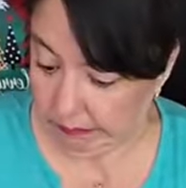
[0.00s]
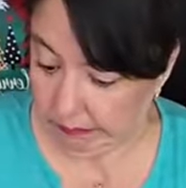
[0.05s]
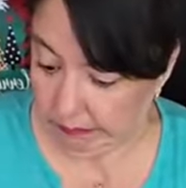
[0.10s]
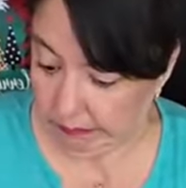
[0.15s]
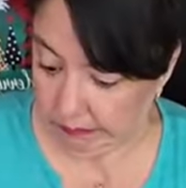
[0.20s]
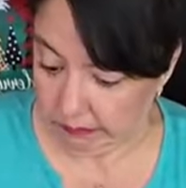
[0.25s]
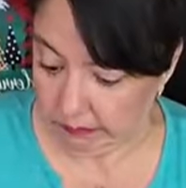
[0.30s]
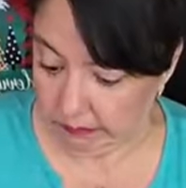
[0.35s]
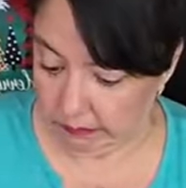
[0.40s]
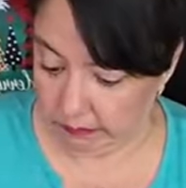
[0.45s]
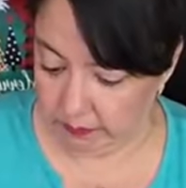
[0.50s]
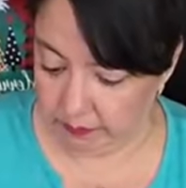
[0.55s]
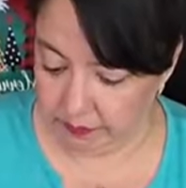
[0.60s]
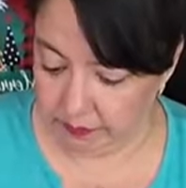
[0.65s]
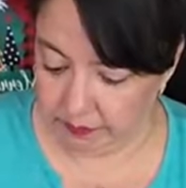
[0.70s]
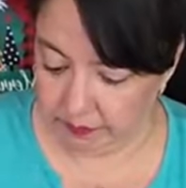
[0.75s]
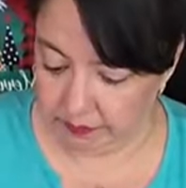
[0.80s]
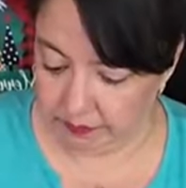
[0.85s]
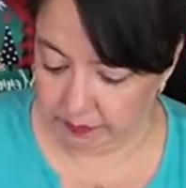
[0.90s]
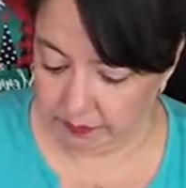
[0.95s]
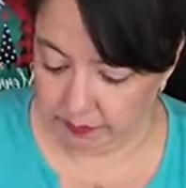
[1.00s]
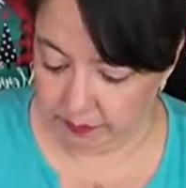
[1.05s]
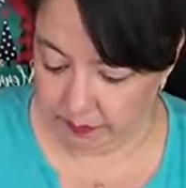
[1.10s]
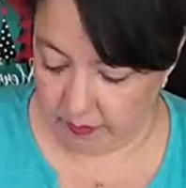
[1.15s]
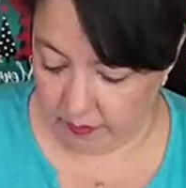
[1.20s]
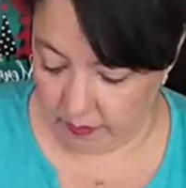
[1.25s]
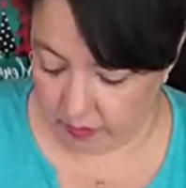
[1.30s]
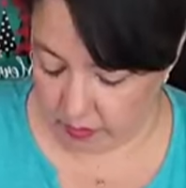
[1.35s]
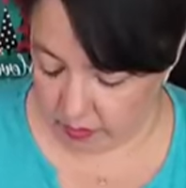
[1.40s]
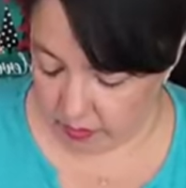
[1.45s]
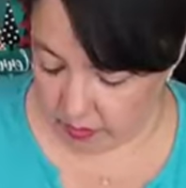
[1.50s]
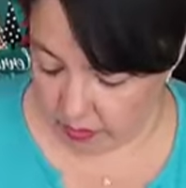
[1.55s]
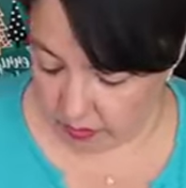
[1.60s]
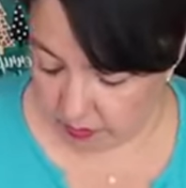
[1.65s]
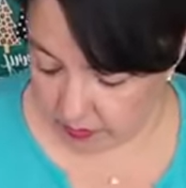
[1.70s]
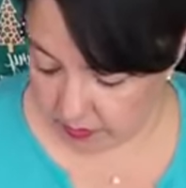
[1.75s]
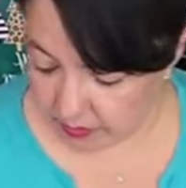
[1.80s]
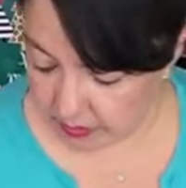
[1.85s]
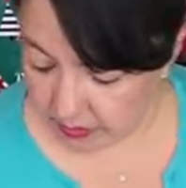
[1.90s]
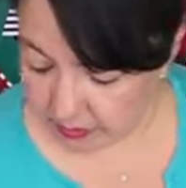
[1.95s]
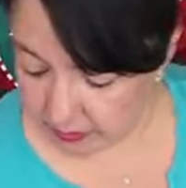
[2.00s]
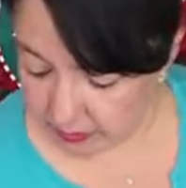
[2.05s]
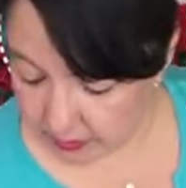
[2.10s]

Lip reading: So that's why